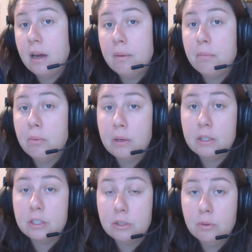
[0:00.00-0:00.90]
up where
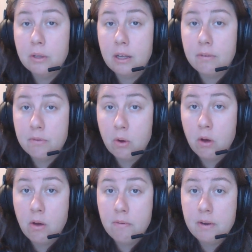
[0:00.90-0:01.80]
you left
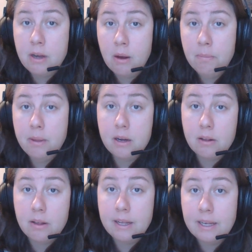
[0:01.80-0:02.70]
off and help that
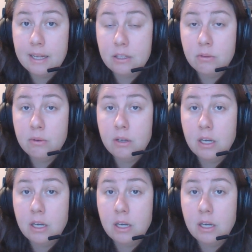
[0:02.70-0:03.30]
client get to an